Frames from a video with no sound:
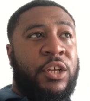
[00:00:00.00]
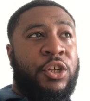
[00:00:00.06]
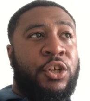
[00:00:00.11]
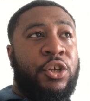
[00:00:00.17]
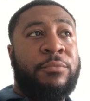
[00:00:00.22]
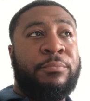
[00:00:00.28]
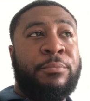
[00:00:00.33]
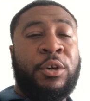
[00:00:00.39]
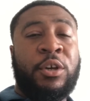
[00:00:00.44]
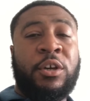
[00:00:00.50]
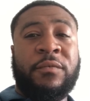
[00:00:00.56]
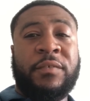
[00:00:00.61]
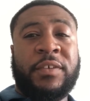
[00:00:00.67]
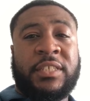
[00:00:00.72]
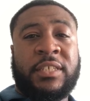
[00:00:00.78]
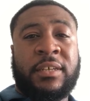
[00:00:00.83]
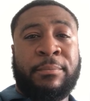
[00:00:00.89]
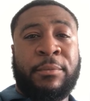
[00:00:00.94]
Good move.
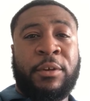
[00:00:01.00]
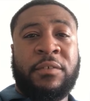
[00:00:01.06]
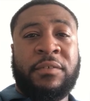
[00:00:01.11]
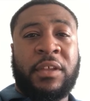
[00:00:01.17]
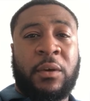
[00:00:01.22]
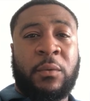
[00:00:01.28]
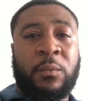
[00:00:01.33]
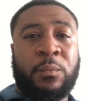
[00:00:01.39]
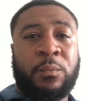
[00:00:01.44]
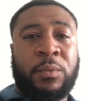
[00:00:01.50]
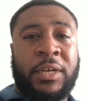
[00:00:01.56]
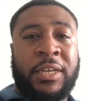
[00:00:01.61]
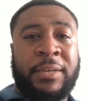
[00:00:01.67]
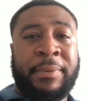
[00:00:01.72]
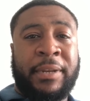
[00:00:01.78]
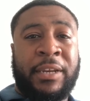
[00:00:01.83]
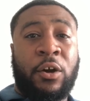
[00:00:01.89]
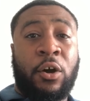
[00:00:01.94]
It's a move that
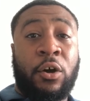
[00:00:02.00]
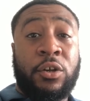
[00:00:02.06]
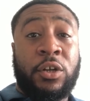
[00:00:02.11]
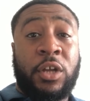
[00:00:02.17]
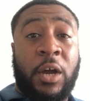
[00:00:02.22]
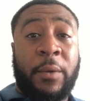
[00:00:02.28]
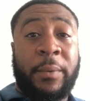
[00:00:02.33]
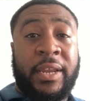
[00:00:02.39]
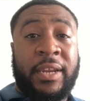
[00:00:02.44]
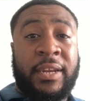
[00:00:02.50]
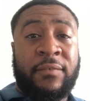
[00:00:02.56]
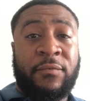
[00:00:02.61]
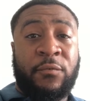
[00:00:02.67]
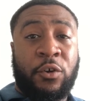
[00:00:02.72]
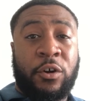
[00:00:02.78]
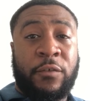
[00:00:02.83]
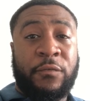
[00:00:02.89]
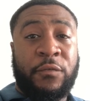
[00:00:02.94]
had been ongoing
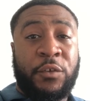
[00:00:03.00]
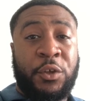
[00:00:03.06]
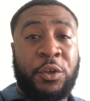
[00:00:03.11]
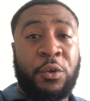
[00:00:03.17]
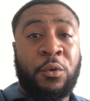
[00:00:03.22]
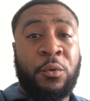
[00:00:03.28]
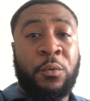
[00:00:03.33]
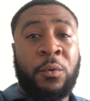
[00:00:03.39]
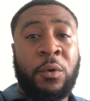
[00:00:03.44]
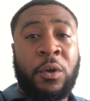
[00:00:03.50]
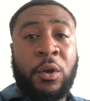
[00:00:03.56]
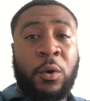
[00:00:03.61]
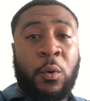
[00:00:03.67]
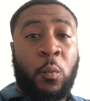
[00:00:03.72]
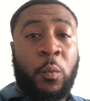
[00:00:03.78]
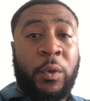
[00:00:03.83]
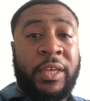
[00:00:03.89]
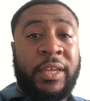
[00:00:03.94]
for a few
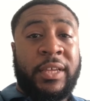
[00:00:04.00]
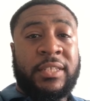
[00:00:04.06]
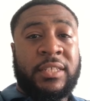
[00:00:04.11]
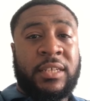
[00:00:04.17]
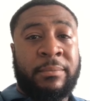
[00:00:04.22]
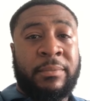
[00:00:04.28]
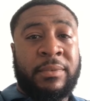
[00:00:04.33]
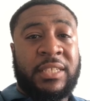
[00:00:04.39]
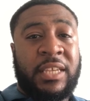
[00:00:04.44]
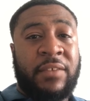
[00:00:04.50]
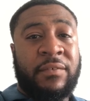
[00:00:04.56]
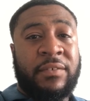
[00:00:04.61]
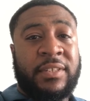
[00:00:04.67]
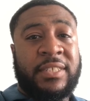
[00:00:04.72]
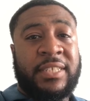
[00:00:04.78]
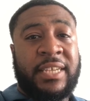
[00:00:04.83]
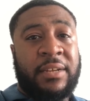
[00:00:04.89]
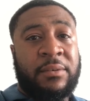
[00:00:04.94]
weeks. I'm just
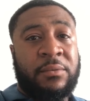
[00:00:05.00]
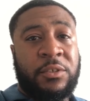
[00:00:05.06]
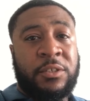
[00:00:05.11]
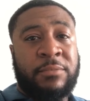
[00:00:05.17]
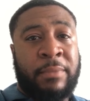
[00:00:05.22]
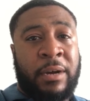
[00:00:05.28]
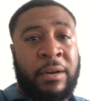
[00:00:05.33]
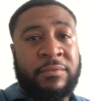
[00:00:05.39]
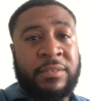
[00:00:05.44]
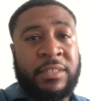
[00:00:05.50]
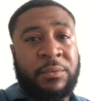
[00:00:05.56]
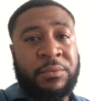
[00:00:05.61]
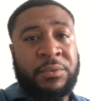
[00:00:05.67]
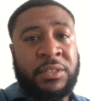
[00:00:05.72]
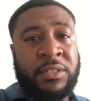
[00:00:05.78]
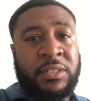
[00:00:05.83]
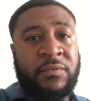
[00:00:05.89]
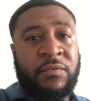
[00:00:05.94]
even saying it was months that
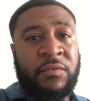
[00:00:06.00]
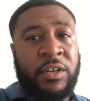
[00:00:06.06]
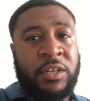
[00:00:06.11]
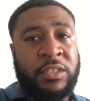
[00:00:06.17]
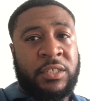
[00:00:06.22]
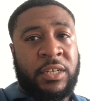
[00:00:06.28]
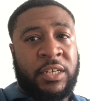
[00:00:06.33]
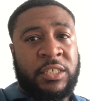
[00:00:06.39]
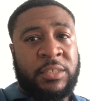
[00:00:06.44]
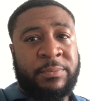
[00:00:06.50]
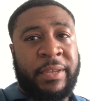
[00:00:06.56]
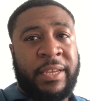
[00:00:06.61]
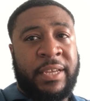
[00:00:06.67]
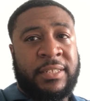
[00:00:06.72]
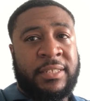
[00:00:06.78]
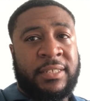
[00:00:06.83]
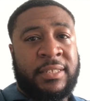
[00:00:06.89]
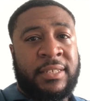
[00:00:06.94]
we first started
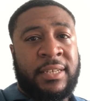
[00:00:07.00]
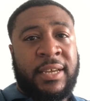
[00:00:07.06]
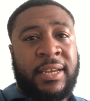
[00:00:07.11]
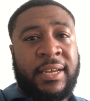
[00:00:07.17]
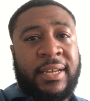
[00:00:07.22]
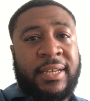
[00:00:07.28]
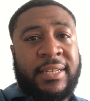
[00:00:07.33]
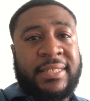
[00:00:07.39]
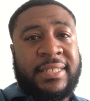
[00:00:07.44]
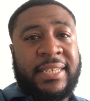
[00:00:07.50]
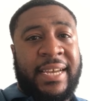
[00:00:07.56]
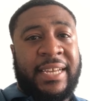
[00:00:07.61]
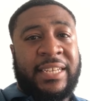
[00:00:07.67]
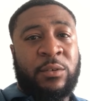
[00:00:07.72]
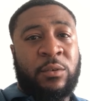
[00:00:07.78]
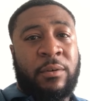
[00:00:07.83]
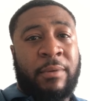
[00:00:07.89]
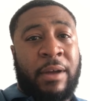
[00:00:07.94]
speaking to
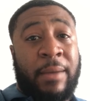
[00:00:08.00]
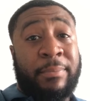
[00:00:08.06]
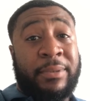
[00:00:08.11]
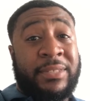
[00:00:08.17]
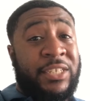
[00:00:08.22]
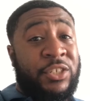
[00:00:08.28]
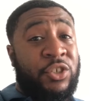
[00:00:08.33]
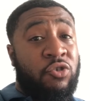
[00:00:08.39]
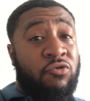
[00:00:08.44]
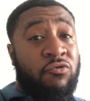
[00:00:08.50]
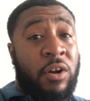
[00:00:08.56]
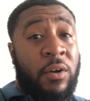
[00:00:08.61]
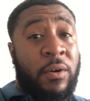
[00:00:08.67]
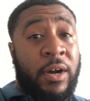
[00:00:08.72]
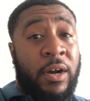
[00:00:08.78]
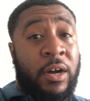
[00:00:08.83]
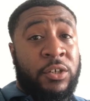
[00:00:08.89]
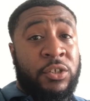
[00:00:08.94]
Edu about potential
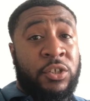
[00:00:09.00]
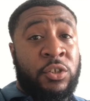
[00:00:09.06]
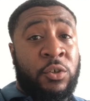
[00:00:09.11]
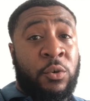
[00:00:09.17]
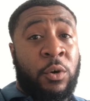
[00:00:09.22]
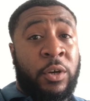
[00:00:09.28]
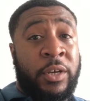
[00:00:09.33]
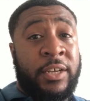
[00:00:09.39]
role at Arsenal.